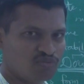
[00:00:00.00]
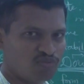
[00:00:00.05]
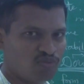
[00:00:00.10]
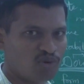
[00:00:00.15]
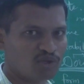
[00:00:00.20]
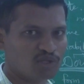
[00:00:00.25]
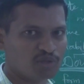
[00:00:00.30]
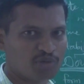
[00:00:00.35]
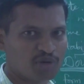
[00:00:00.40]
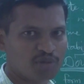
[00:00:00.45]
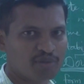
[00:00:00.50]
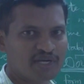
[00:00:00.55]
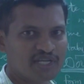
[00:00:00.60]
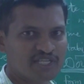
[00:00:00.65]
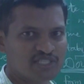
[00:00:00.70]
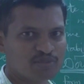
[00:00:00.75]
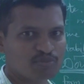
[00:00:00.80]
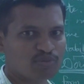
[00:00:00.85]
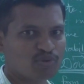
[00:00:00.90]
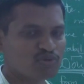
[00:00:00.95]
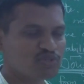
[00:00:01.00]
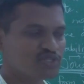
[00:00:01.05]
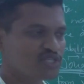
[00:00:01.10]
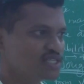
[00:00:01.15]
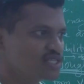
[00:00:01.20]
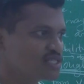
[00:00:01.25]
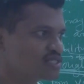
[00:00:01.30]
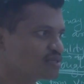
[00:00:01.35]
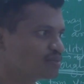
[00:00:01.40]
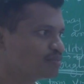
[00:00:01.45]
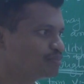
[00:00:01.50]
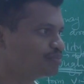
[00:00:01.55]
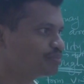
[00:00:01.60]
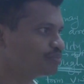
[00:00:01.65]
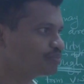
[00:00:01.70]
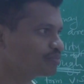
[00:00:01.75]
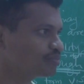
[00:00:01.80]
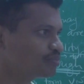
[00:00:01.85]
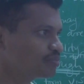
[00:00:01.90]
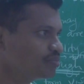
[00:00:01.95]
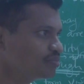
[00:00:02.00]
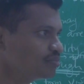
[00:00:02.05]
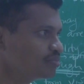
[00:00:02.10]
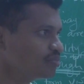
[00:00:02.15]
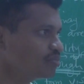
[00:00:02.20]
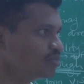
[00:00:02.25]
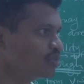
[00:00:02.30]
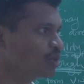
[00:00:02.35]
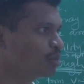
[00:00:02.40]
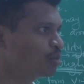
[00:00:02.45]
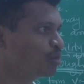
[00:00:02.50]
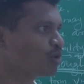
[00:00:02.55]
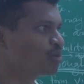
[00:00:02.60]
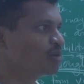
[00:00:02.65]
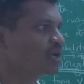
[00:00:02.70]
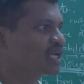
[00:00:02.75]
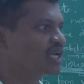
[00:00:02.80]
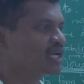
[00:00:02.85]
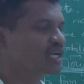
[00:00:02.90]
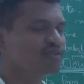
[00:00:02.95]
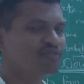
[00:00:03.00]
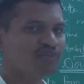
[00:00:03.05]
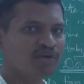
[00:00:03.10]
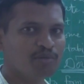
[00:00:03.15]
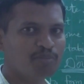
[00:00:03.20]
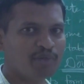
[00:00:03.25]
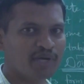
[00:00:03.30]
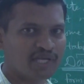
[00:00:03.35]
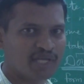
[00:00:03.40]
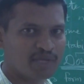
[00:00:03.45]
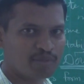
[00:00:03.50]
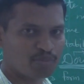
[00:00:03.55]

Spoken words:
for the fermentation process for making different bakery